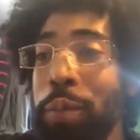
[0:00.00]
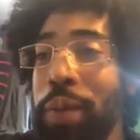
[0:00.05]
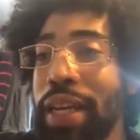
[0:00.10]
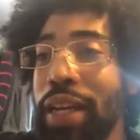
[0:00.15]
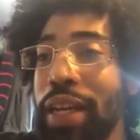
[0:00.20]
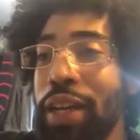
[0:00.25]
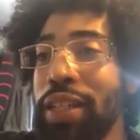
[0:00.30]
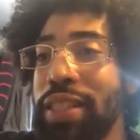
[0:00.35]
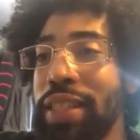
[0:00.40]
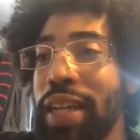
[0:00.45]
be a
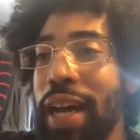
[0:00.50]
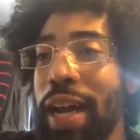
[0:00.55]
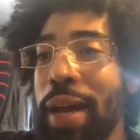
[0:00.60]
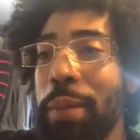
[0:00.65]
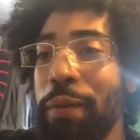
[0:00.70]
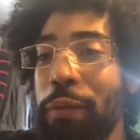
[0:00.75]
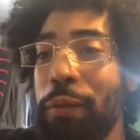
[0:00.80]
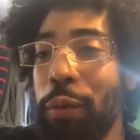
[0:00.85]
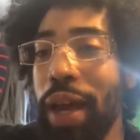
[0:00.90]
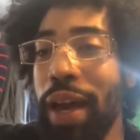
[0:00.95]
good time
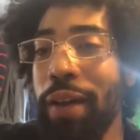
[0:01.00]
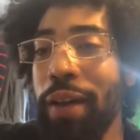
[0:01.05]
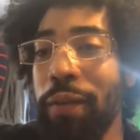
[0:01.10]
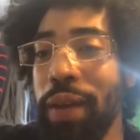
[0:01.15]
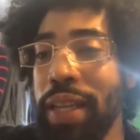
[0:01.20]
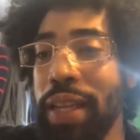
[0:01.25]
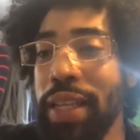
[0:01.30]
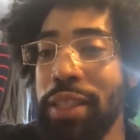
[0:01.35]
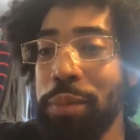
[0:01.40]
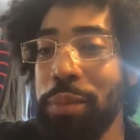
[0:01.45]
if you have
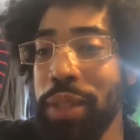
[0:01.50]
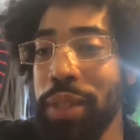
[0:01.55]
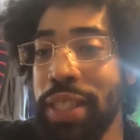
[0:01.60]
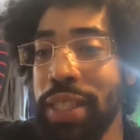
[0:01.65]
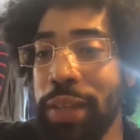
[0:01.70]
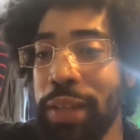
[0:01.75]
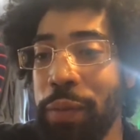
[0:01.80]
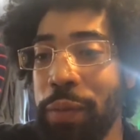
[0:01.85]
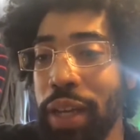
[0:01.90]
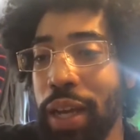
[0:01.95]
any
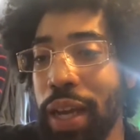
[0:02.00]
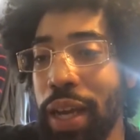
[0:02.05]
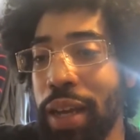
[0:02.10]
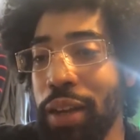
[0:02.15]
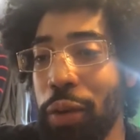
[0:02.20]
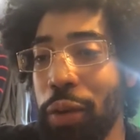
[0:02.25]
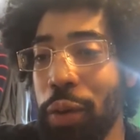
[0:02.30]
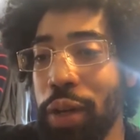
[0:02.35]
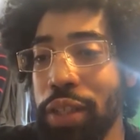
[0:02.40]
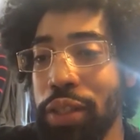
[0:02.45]
specific kind of
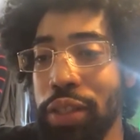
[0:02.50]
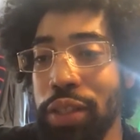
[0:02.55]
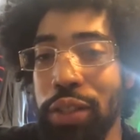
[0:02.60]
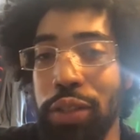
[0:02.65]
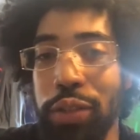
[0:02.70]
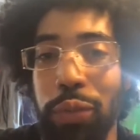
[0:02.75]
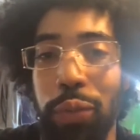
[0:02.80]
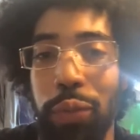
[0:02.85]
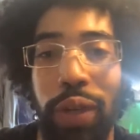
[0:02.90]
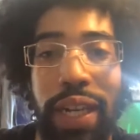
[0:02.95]
questions
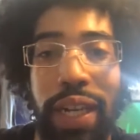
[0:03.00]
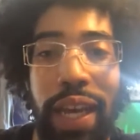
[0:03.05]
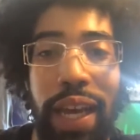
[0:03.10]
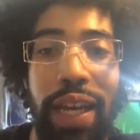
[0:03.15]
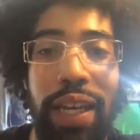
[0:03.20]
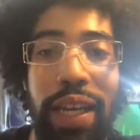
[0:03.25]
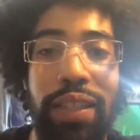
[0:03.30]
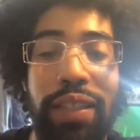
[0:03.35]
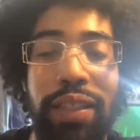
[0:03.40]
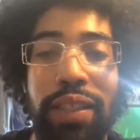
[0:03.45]
you want to
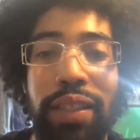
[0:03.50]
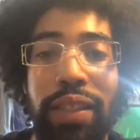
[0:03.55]
ask.